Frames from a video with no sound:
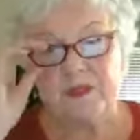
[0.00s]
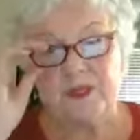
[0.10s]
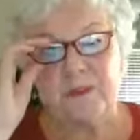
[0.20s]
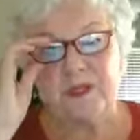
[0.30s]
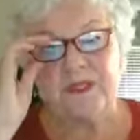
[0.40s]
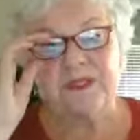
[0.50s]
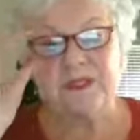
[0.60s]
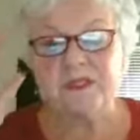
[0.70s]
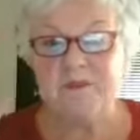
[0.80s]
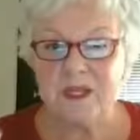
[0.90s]
And when I
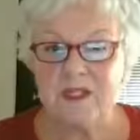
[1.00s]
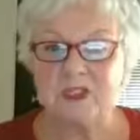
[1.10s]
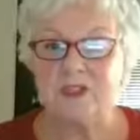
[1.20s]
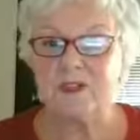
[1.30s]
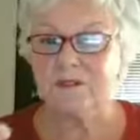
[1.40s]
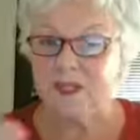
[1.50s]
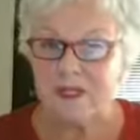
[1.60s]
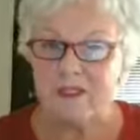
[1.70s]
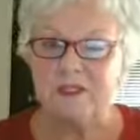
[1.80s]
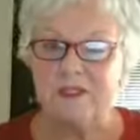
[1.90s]
say dementia,
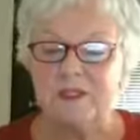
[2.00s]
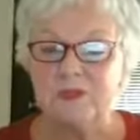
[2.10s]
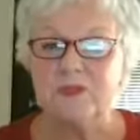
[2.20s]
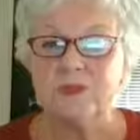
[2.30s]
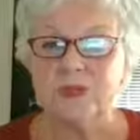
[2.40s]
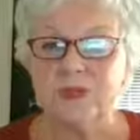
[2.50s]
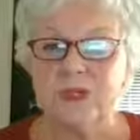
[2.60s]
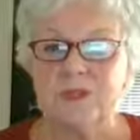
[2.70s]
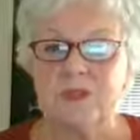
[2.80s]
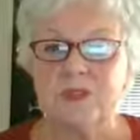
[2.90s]
that includes
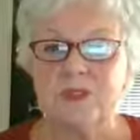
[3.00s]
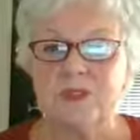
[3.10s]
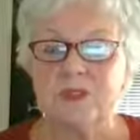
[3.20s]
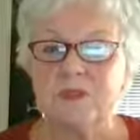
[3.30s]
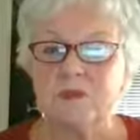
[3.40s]
Alzheimer's disease,